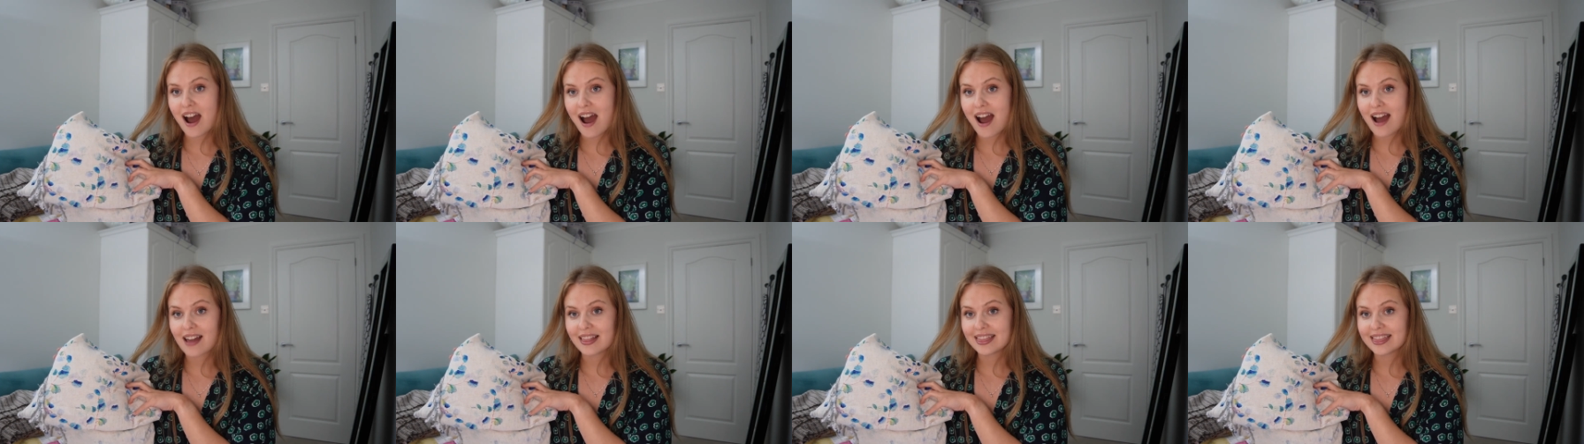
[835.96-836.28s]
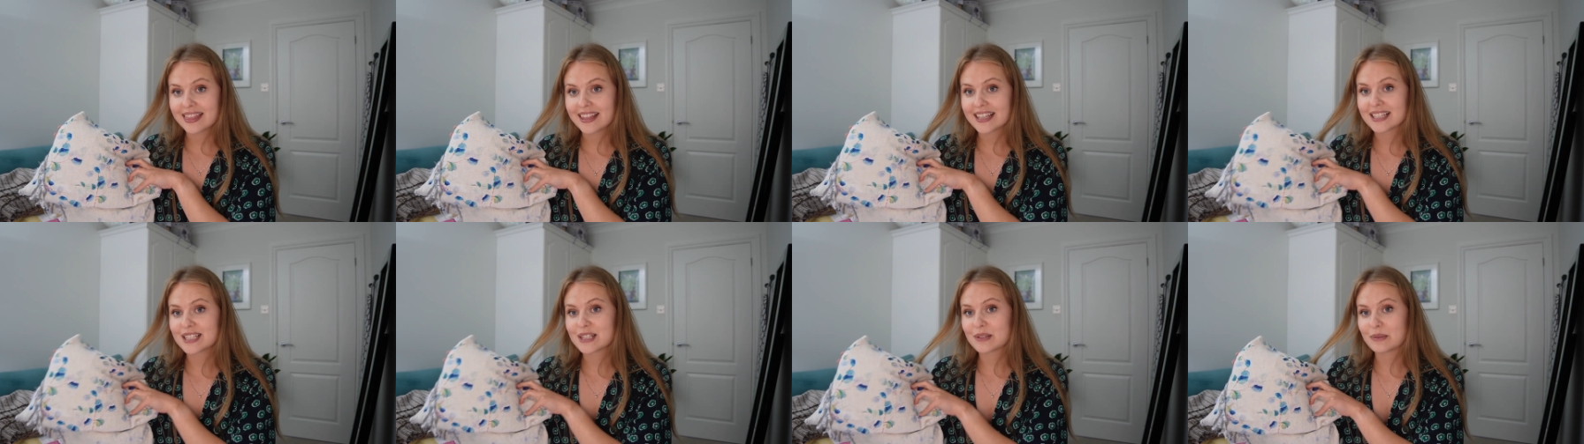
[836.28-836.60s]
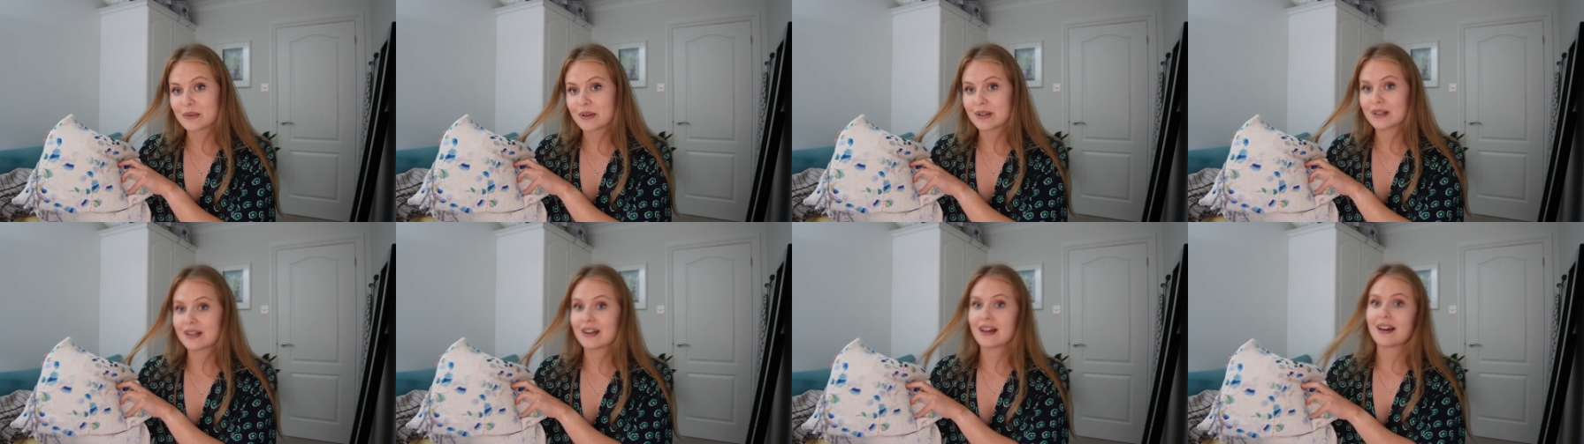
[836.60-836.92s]
this
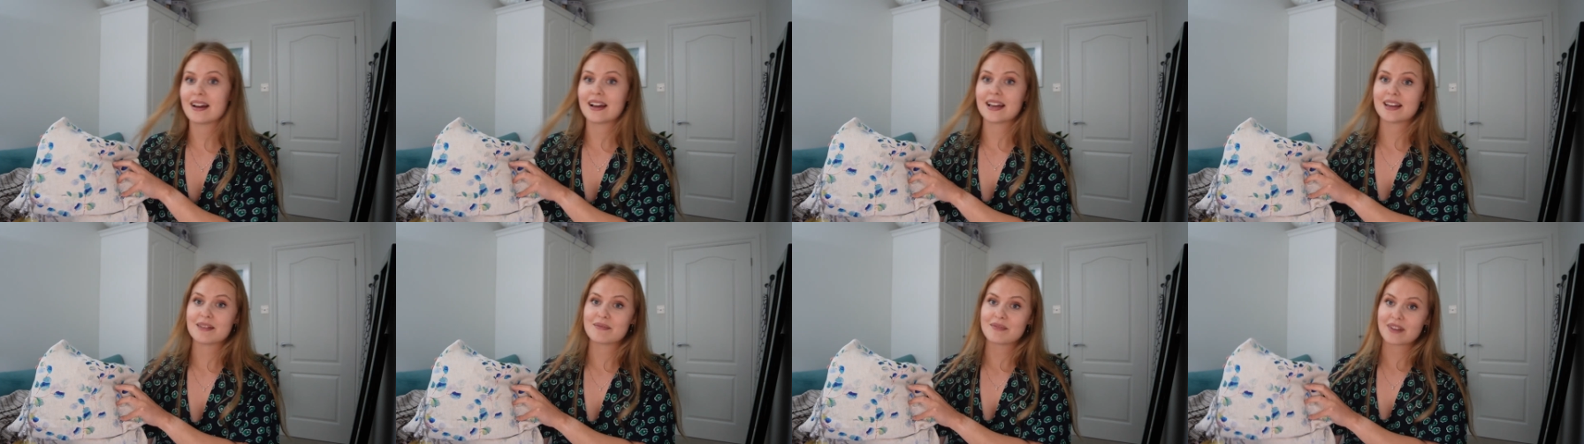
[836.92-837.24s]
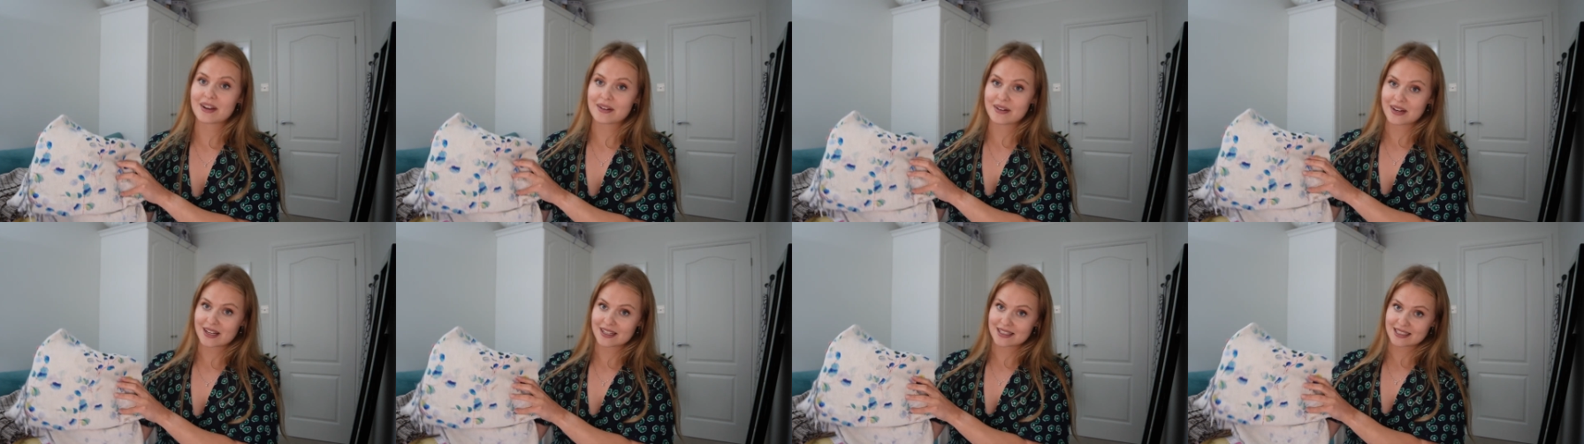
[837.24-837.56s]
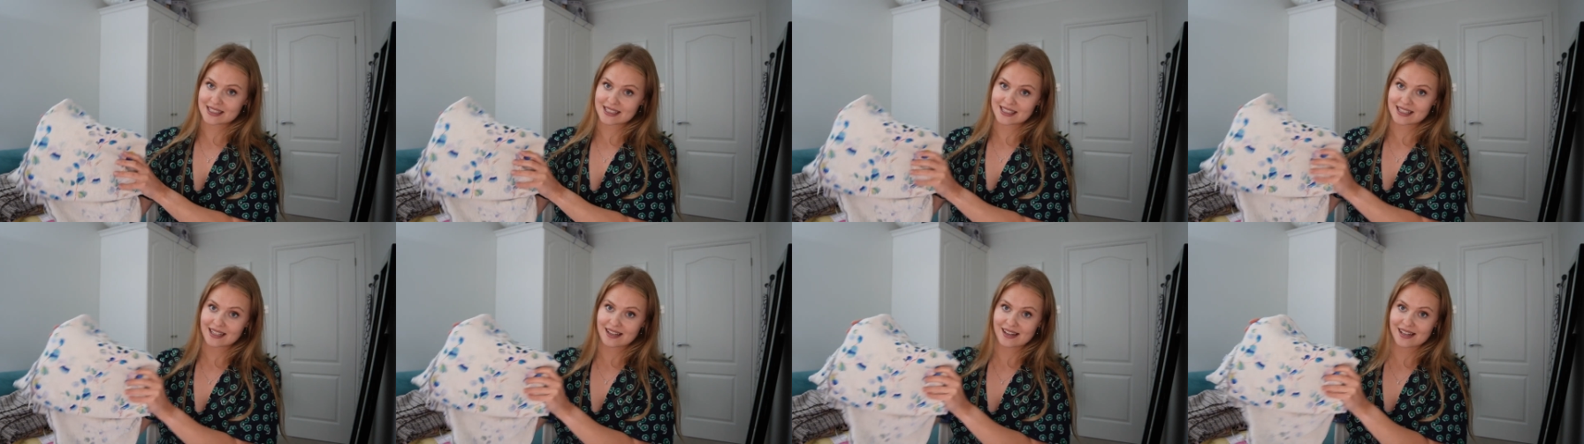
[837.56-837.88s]
one I am very
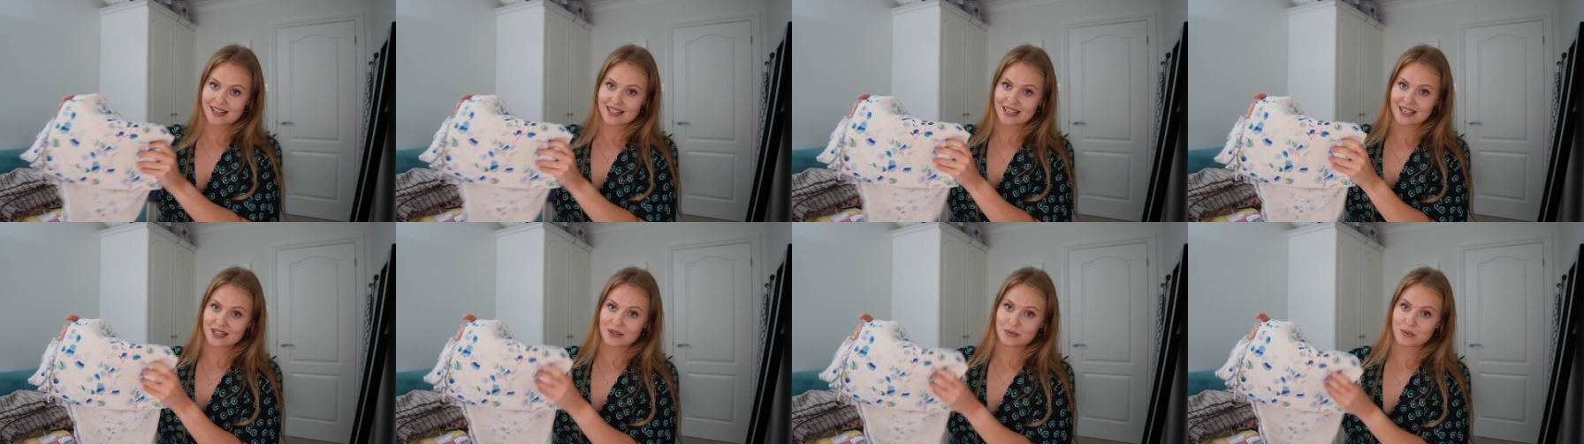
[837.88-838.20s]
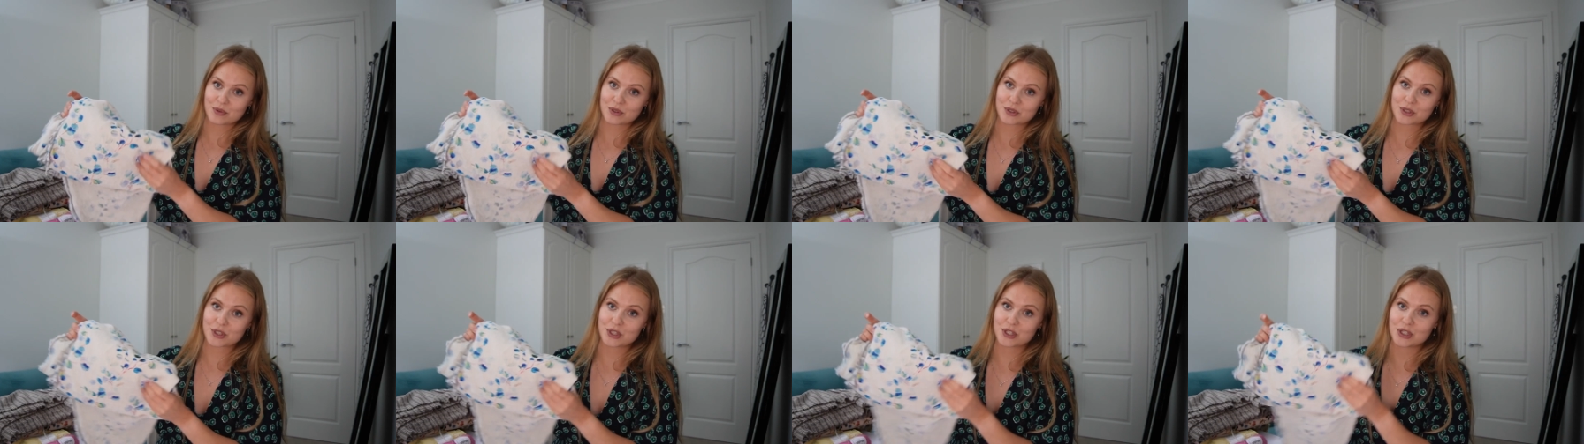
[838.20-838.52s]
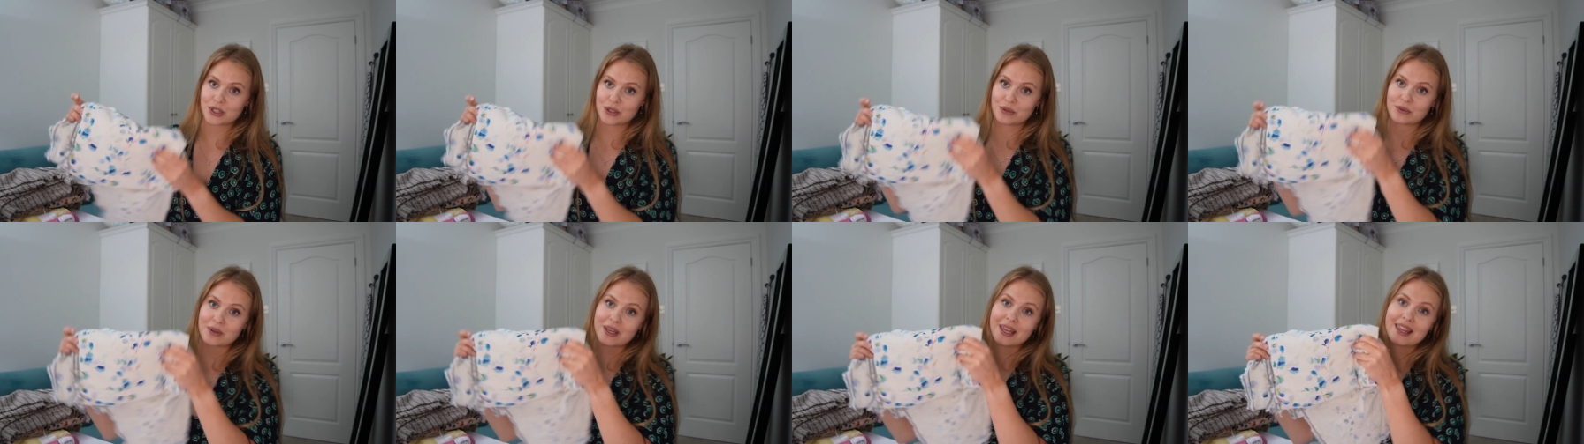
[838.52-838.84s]
undecided what to
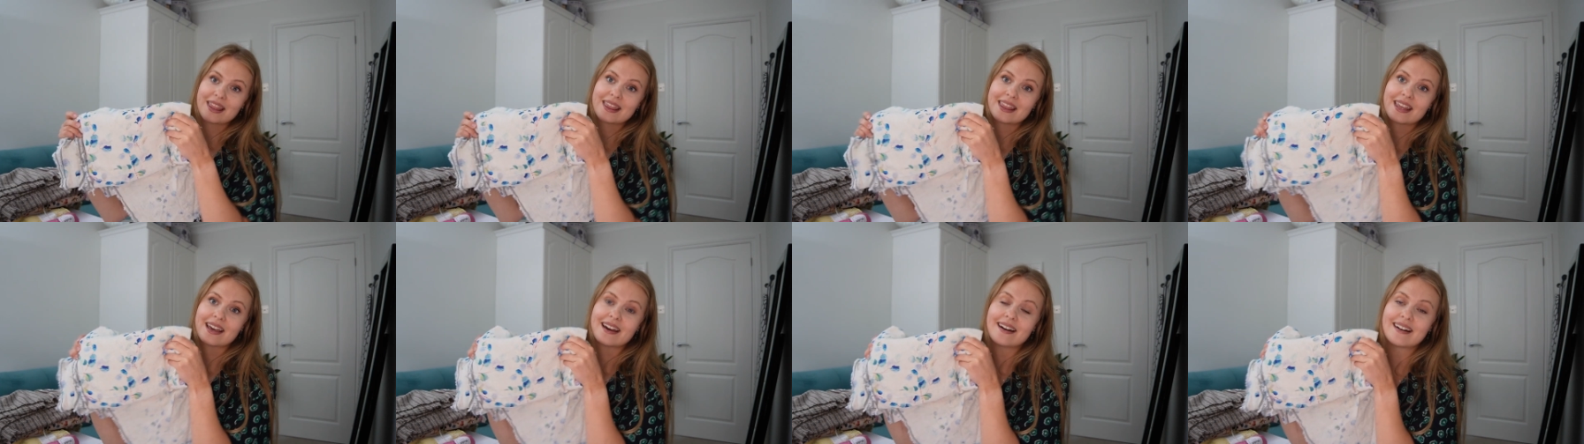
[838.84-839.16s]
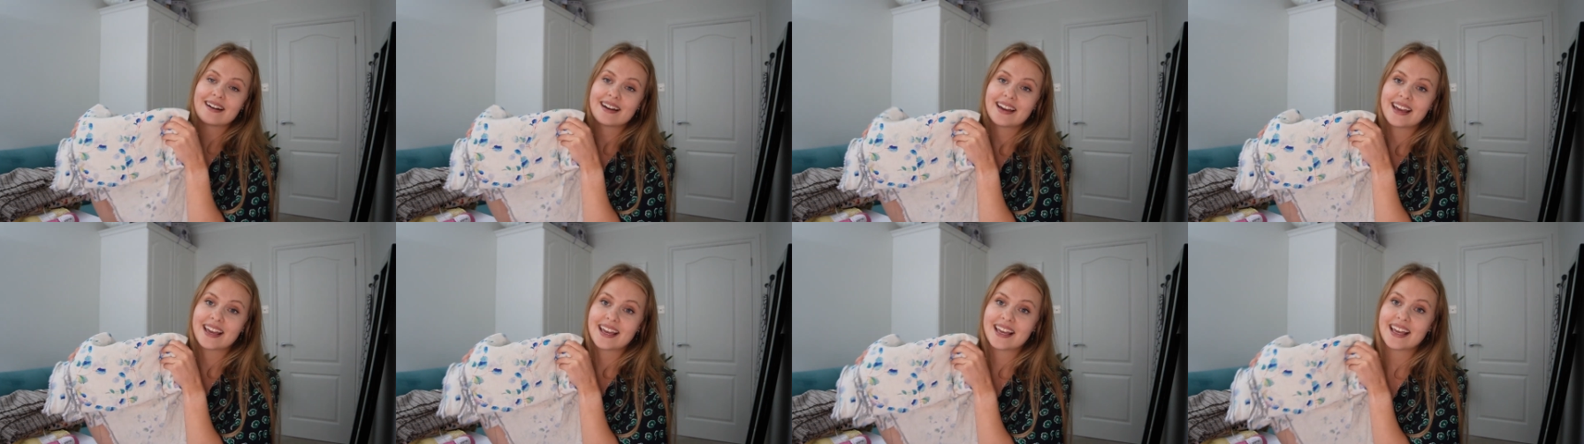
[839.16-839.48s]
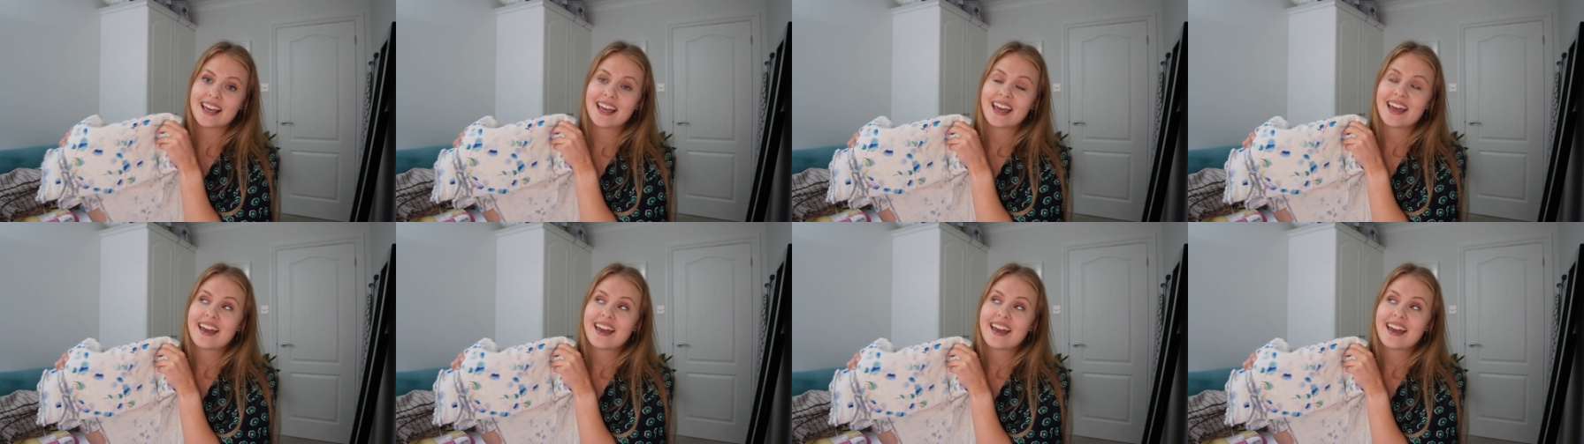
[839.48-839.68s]
do with. I